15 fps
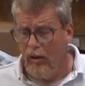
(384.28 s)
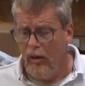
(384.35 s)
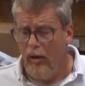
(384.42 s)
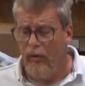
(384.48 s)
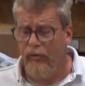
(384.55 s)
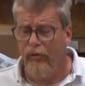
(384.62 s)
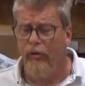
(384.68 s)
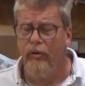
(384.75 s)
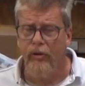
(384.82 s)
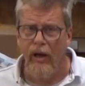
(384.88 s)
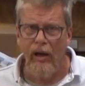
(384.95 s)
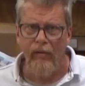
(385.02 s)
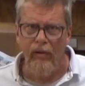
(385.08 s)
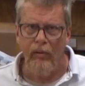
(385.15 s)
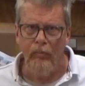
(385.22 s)
it's good to
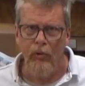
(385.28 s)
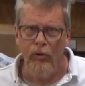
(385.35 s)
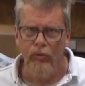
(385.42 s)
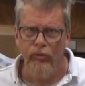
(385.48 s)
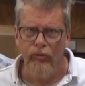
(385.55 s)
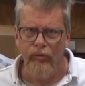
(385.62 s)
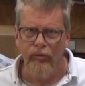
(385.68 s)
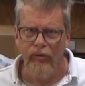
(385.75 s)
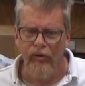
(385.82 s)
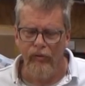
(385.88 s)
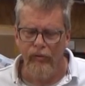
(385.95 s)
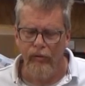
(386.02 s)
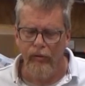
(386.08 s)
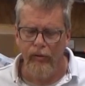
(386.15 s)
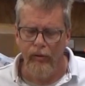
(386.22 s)
have that motion
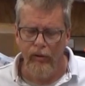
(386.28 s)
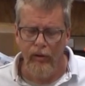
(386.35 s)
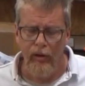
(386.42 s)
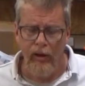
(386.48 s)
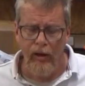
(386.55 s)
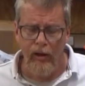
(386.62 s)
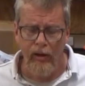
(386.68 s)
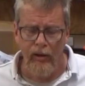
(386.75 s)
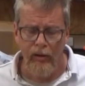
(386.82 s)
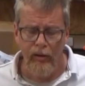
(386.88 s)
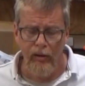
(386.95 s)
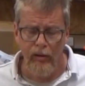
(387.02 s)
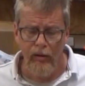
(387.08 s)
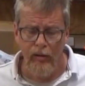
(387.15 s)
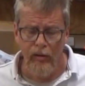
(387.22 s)
sensor. And
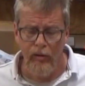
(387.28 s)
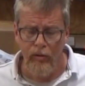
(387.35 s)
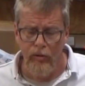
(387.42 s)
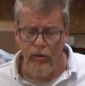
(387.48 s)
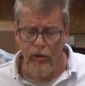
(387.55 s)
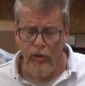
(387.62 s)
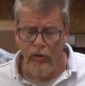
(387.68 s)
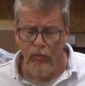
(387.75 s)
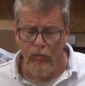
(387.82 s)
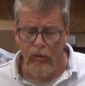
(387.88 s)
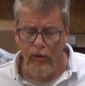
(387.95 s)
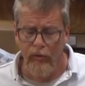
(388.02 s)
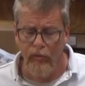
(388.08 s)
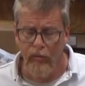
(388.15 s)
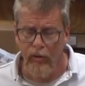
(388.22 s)
your
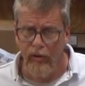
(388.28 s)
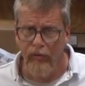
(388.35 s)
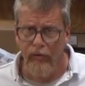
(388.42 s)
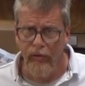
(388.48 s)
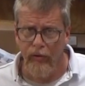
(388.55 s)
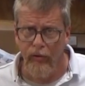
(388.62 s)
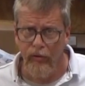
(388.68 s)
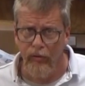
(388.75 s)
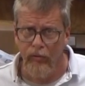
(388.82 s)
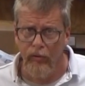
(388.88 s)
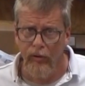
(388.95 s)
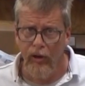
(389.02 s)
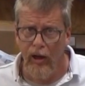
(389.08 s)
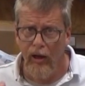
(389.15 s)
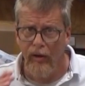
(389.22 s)
120 series
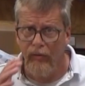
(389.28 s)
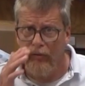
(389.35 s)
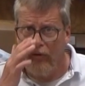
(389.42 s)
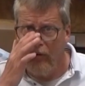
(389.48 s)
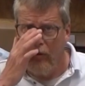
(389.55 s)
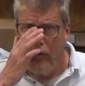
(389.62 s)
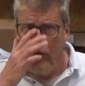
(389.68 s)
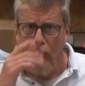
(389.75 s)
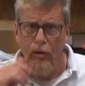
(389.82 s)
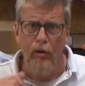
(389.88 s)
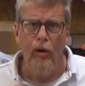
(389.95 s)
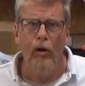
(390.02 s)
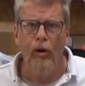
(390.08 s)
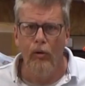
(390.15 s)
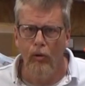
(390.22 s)
will last
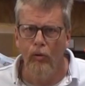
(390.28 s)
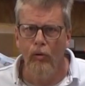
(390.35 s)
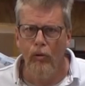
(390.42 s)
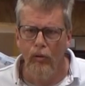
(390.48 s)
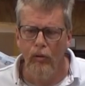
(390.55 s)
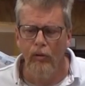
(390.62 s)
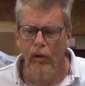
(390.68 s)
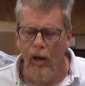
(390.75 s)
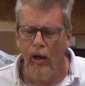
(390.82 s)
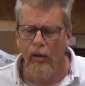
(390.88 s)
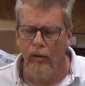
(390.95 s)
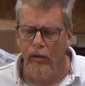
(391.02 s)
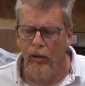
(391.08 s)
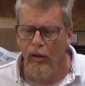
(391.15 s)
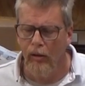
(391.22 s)
a whole
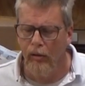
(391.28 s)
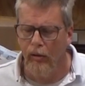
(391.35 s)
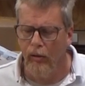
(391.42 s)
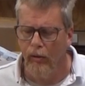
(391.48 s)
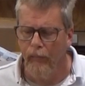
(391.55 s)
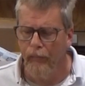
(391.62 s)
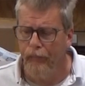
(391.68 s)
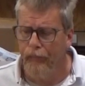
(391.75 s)
lot longer.